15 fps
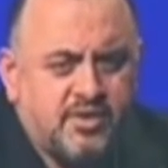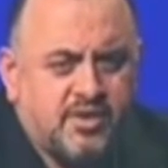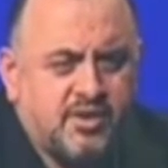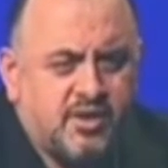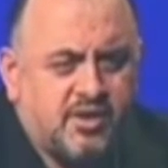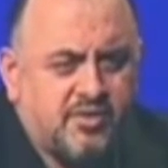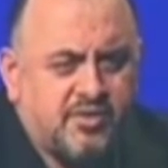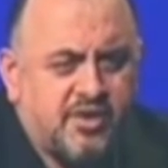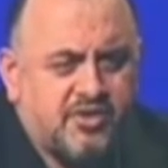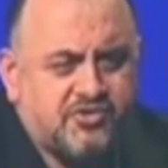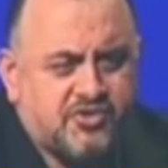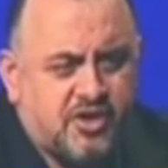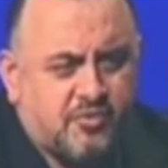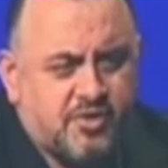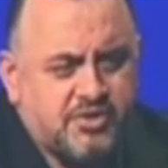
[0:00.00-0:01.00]
the next
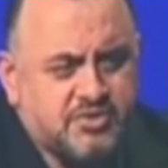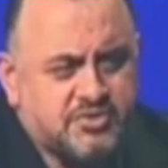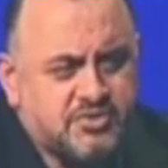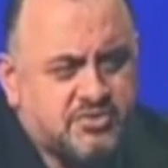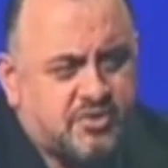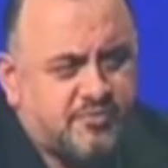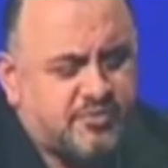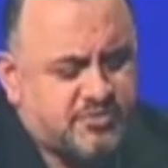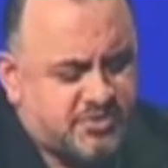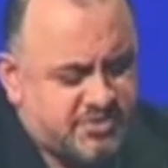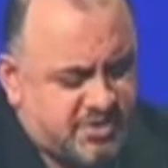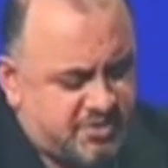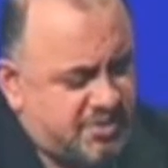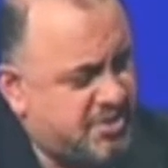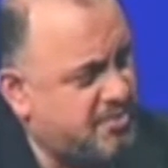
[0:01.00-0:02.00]
generation surfaces
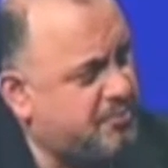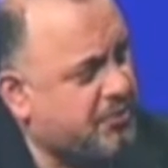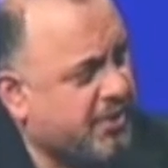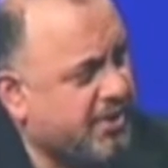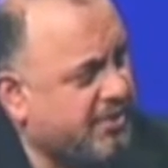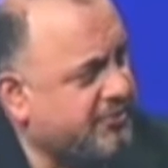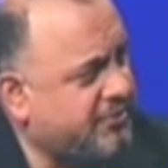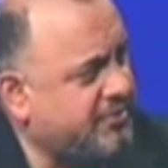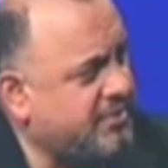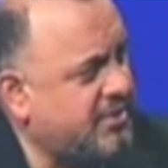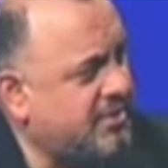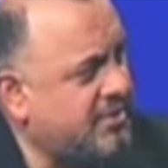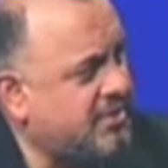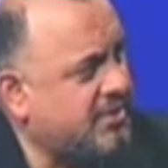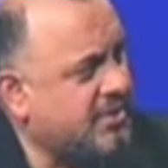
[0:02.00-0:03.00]
and the implants.
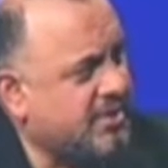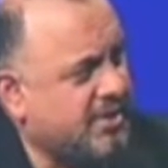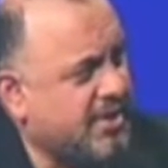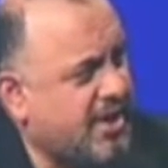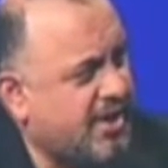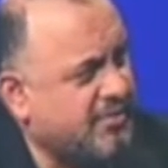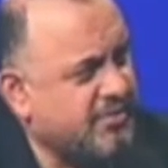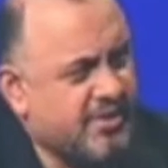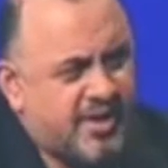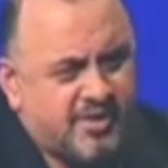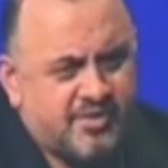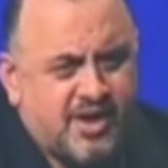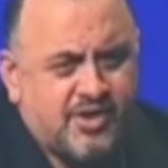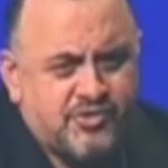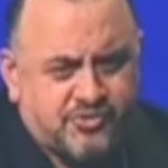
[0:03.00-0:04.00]

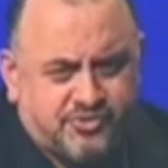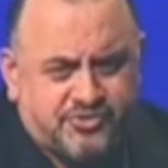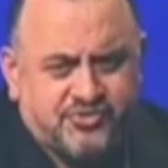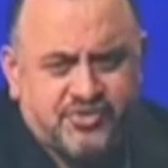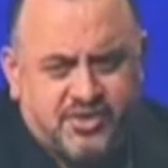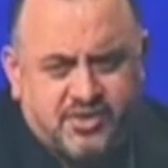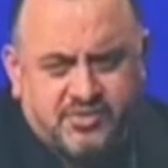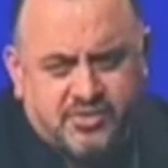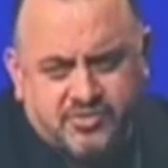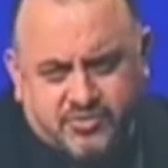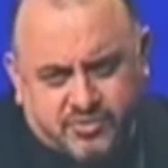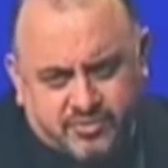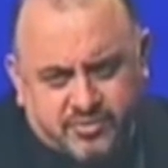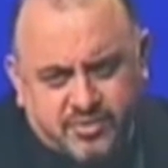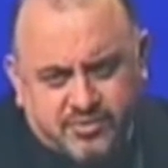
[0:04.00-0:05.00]
And as you'll see, these
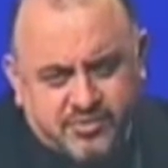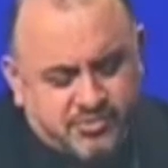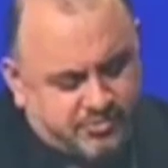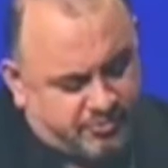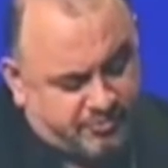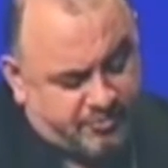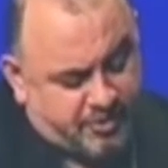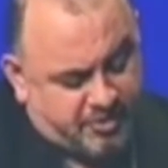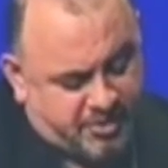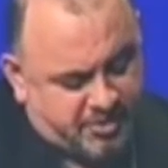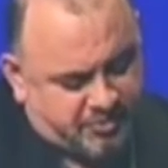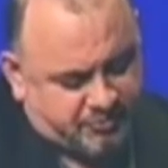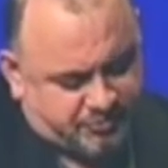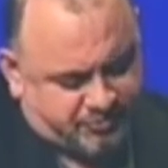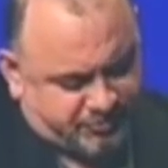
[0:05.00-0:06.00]
are very
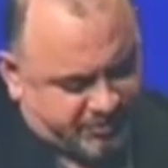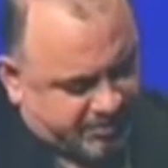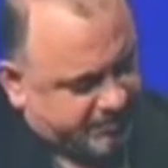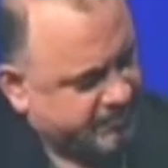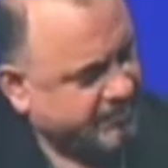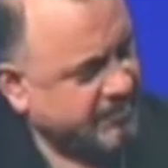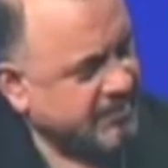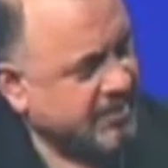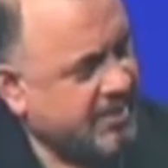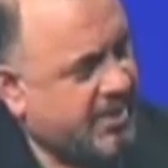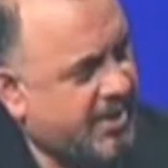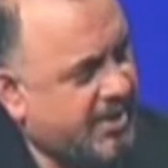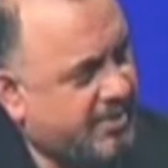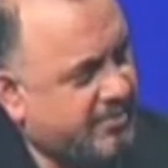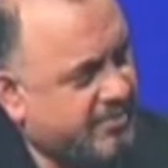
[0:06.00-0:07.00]
interesting,
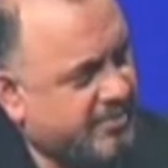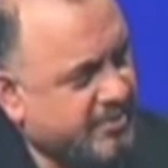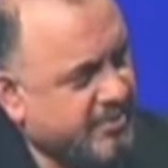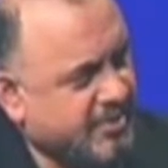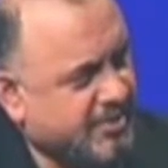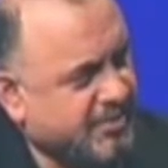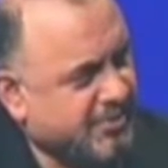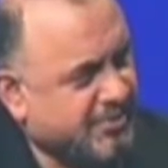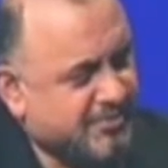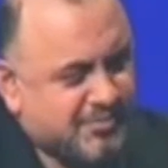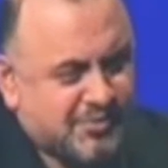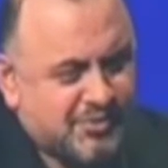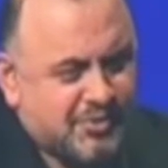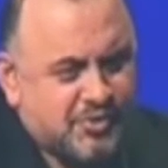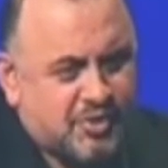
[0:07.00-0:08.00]
and
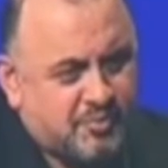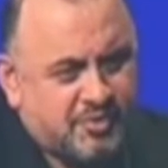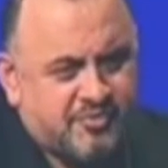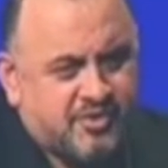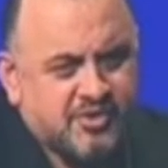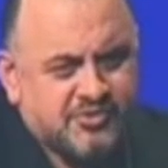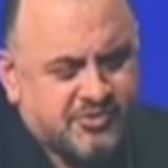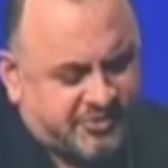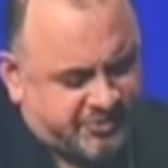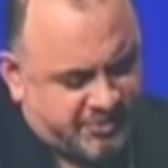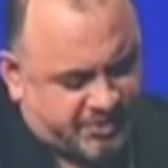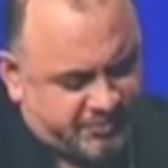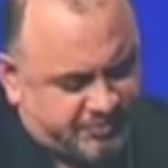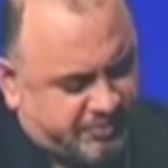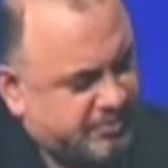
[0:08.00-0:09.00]
they're going to be very
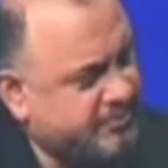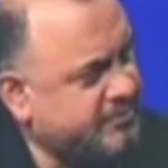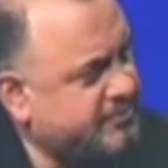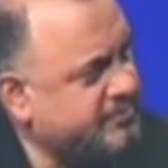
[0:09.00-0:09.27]
successful.